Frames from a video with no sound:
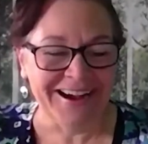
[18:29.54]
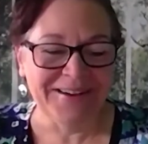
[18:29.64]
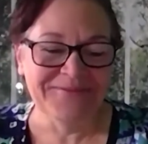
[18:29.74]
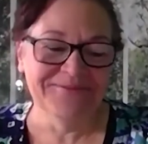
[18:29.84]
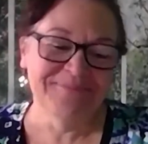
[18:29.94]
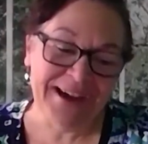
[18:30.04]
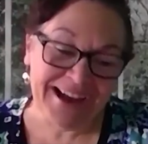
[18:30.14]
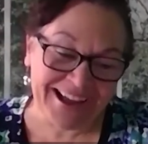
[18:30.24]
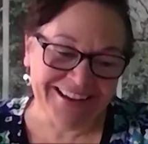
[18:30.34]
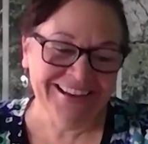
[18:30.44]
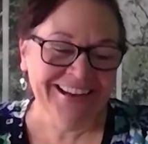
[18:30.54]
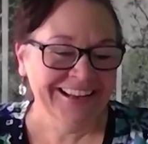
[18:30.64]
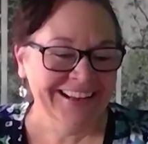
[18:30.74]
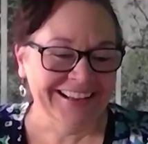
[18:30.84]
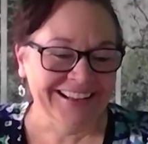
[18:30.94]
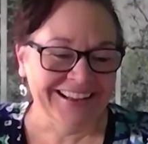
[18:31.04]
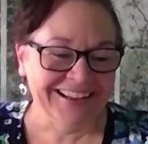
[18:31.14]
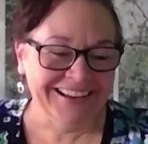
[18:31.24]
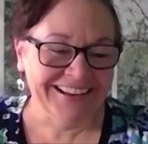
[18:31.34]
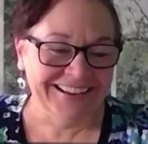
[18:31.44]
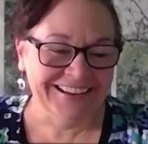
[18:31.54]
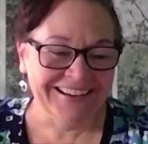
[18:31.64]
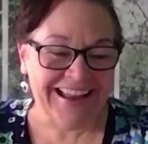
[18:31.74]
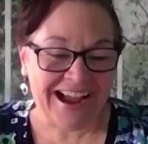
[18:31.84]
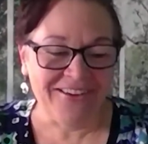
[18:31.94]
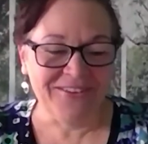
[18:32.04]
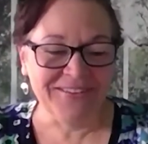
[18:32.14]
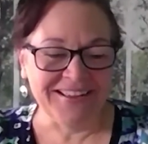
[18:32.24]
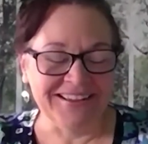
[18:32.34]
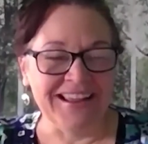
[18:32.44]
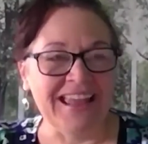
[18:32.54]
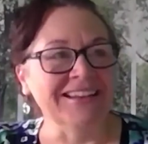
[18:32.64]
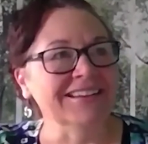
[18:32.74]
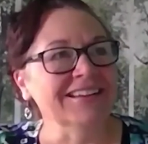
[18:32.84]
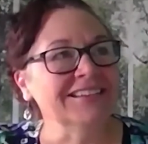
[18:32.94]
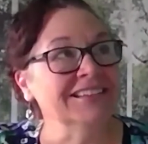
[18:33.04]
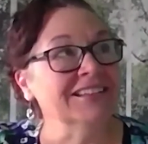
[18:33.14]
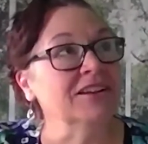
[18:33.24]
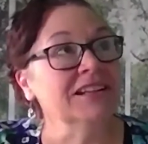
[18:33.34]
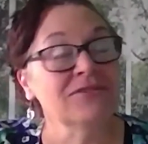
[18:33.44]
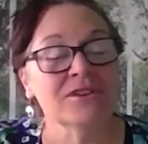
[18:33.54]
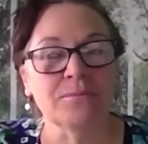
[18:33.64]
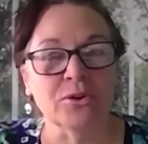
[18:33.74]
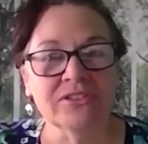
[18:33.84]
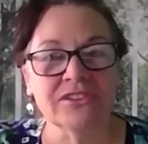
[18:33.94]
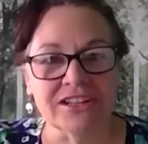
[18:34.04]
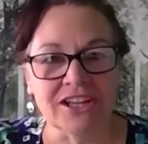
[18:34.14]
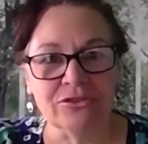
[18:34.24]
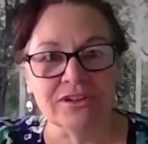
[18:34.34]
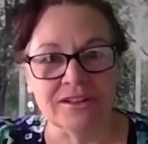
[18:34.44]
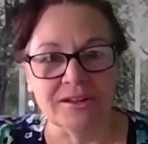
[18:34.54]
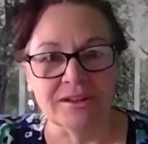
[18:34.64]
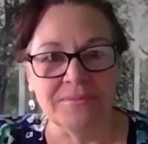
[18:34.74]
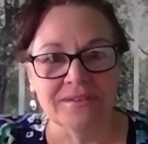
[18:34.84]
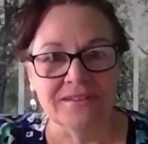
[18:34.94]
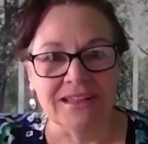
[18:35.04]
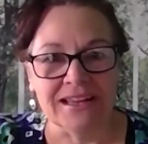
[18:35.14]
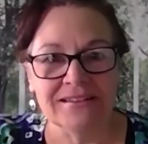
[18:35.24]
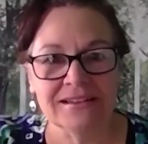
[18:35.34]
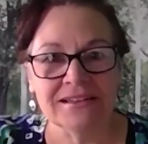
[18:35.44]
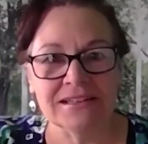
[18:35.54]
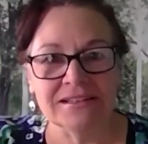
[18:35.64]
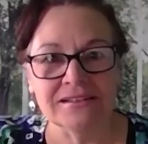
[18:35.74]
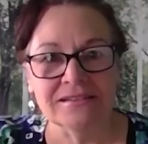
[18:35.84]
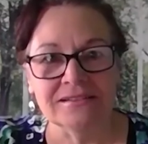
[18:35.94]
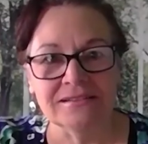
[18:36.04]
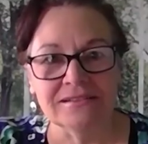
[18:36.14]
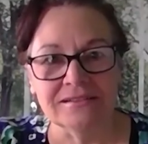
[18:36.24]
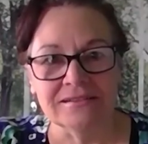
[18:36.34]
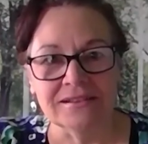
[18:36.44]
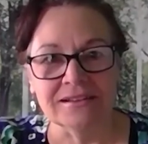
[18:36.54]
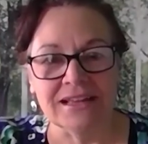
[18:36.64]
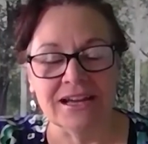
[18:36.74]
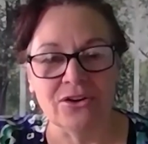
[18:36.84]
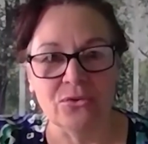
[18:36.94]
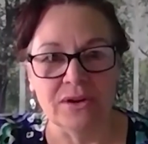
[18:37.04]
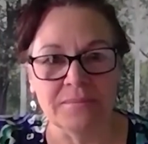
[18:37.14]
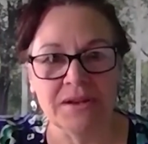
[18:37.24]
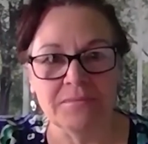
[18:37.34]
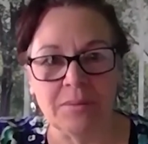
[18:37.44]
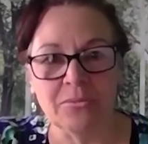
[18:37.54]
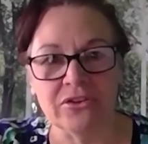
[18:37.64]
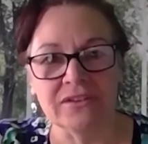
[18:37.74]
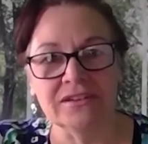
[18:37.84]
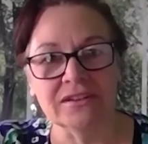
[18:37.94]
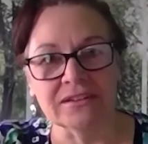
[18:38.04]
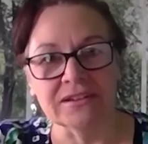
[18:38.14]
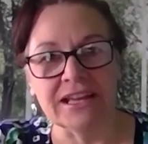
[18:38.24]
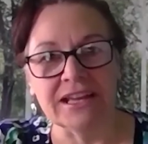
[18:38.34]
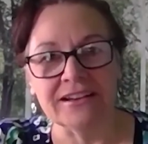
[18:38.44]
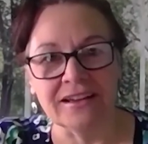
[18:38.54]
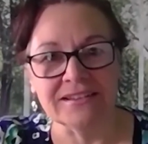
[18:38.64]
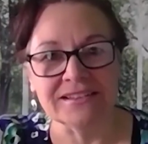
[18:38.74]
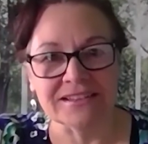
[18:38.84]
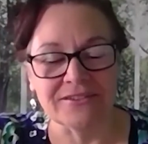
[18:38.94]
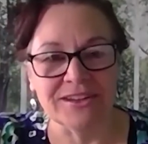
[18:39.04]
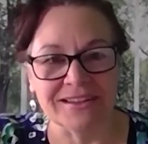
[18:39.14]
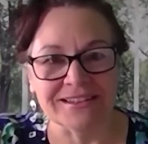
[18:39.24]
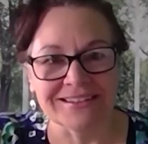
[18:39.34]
um, but now, and it, even Burlington Country Club, they didn't allow women members until the late 1970s.